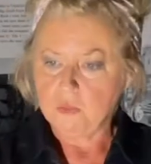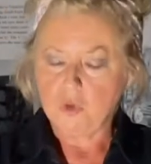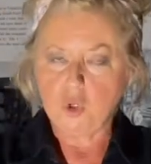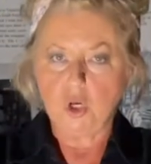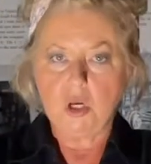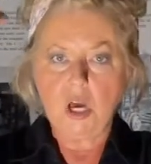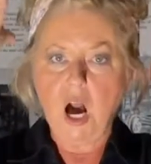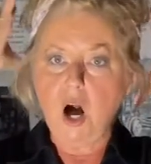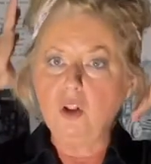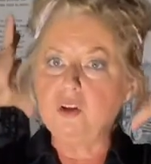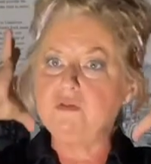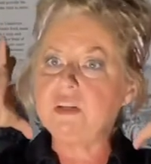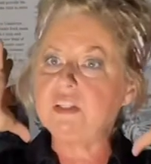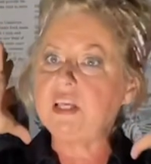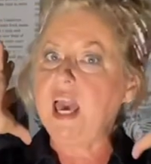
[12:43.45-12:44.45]
took hold
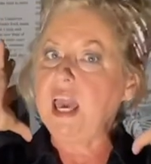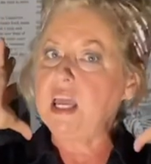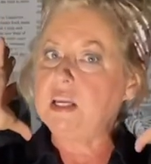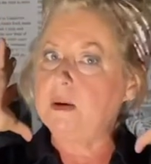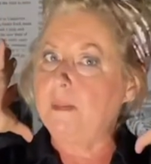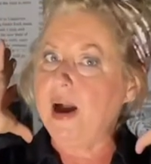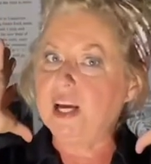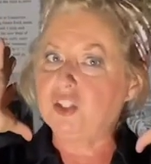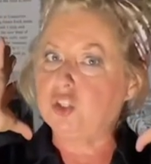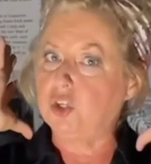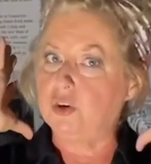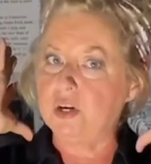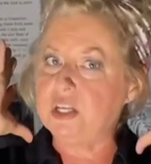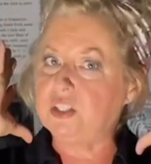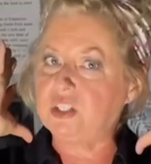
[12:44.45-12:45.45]
of his head to make
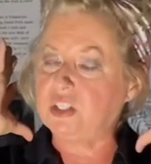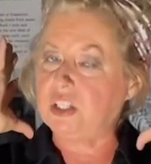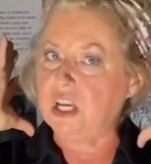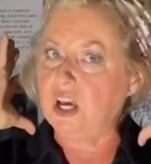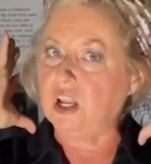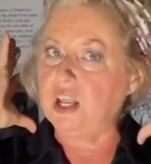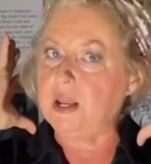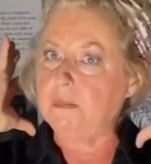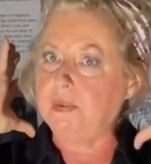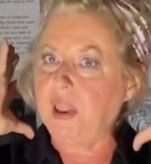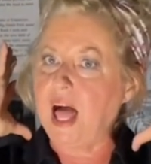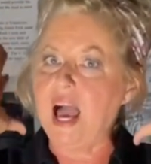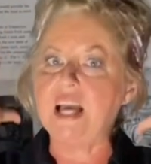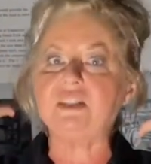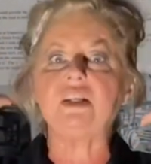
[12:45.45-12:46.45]
sure it's still in
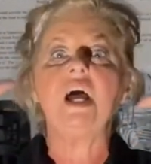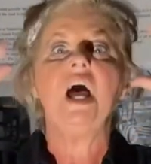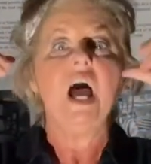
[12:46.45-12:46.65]
place,